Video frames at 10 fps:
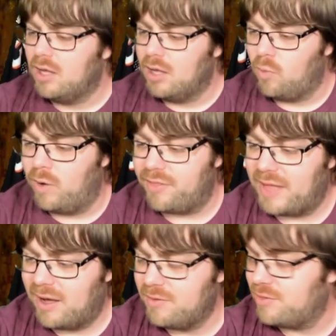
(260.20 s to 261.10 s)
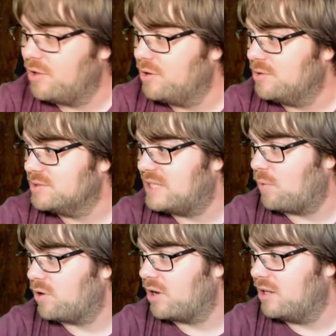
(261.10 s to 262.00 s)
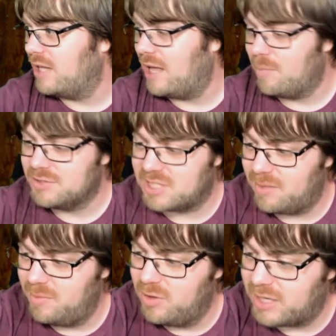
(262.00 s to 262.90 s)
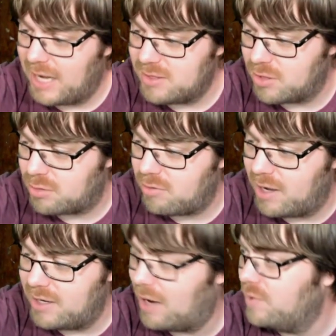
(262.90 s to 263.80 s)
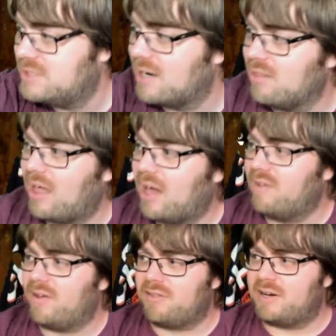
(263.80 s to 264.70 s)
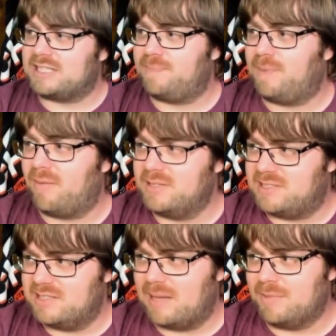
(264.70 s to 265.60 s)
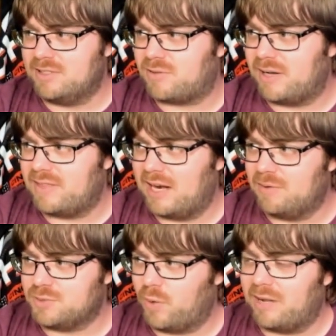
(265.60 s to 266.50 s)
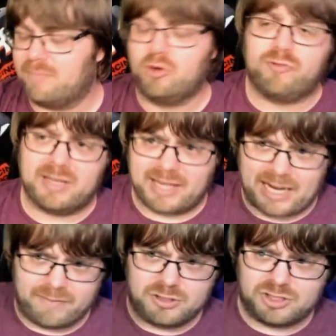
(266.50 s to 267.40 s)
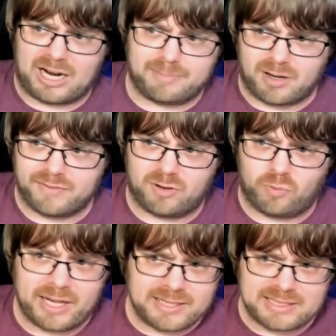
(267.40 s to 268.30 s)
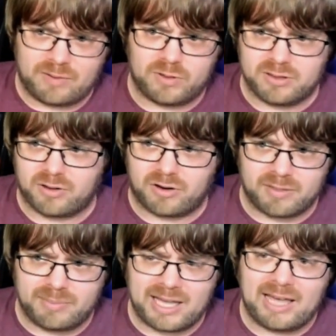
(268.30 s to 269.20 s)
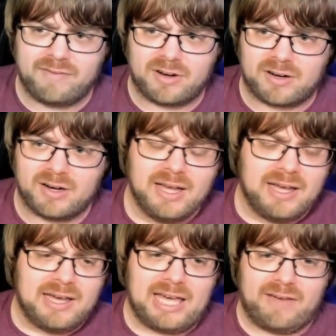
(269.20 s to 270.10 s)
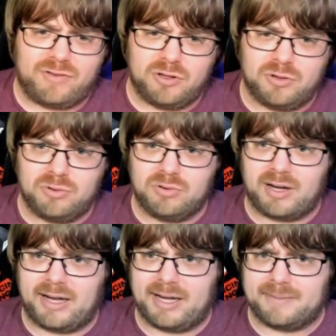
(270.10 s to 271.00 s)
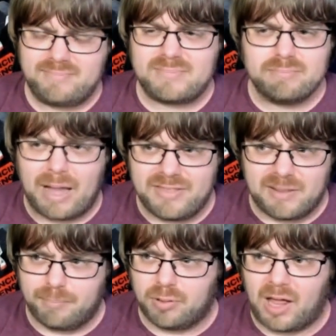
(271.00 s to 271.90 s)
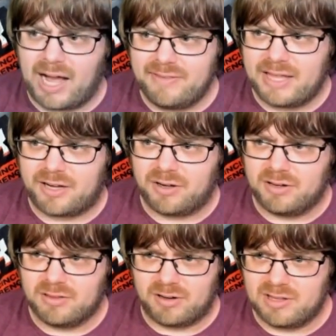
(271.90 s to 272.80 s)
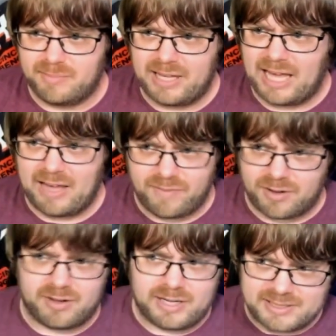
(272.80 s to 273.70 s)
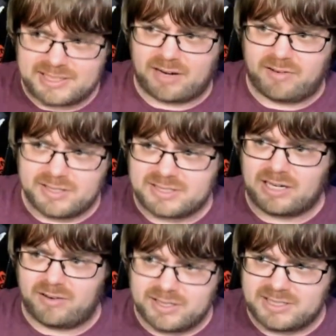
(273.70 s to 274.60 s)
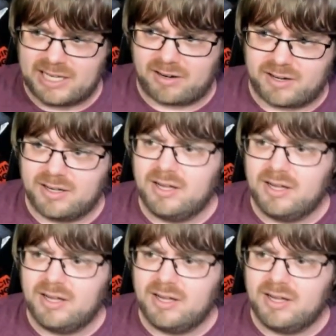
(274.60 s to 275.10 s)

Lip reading: Without those, they weren't able to communicate the threat. Now, we did a lot of other experiments to demonstrate that it was wing movement. Like if you chopped off their wings, they wouldn't learn the behavior. If you made them blind, they couldn't learn the behavior, etc., etc., etc.